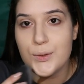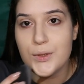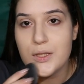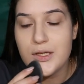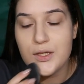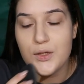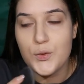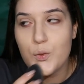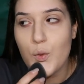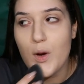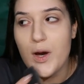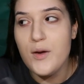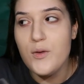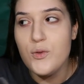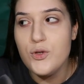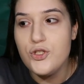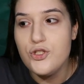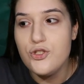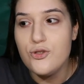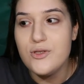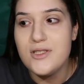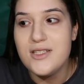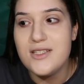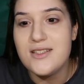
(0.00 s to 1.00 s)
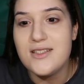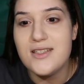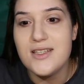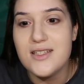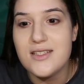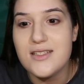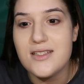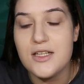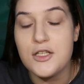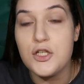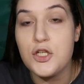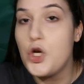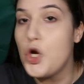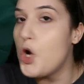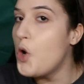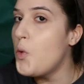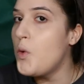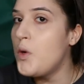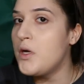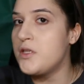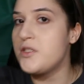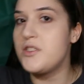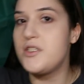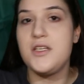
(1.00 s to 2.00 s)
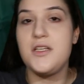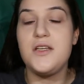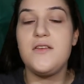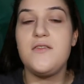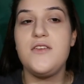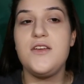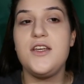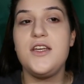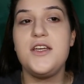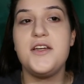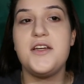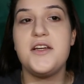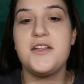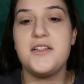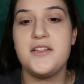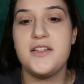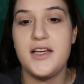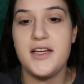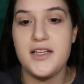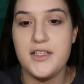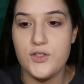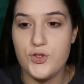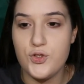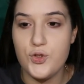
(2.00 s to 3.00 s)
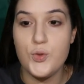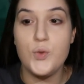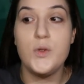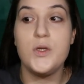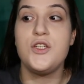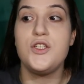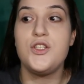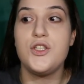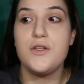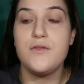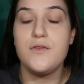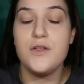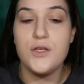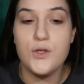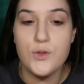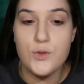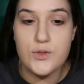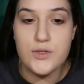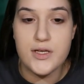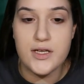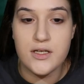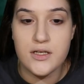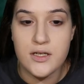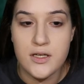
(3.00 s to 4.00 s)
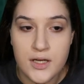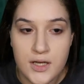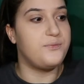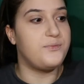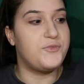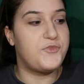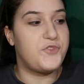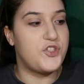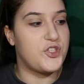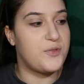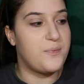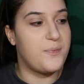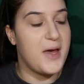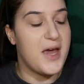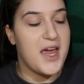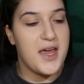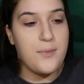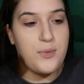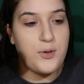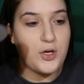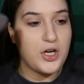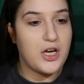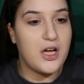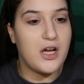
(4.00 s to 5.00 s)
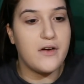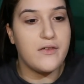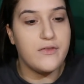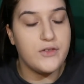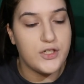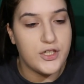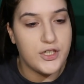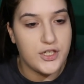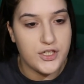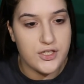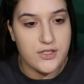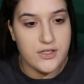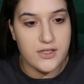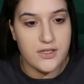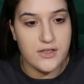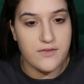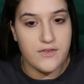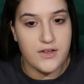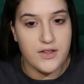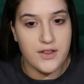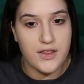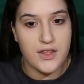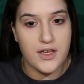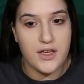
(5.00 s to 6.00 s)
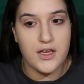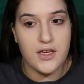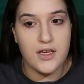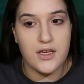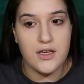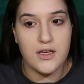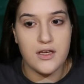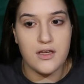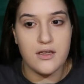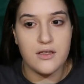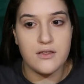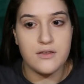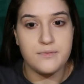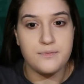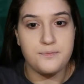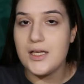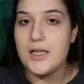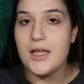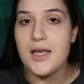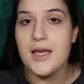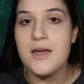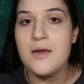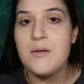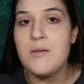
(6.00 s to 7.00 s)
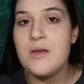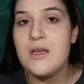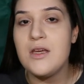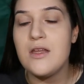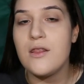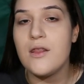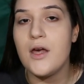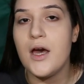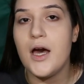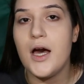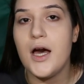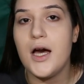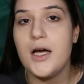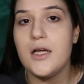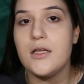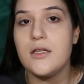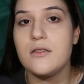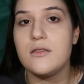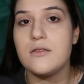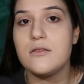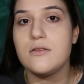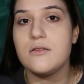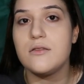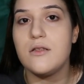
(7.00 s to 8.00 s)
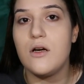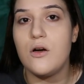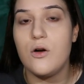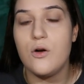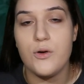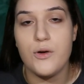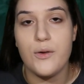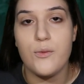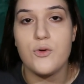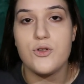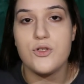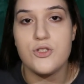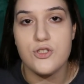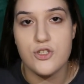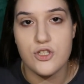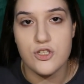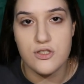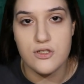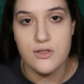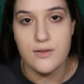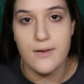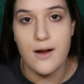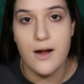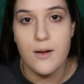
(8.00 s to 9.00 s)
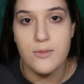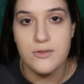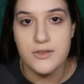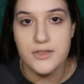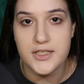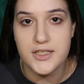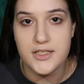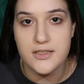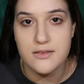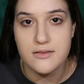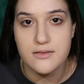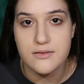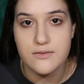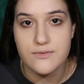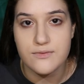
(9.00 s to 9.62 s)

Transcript: Like, why would you insist and go on TV and like do interviews and just paper covers and everything claiming that, oh, it was just a robbery?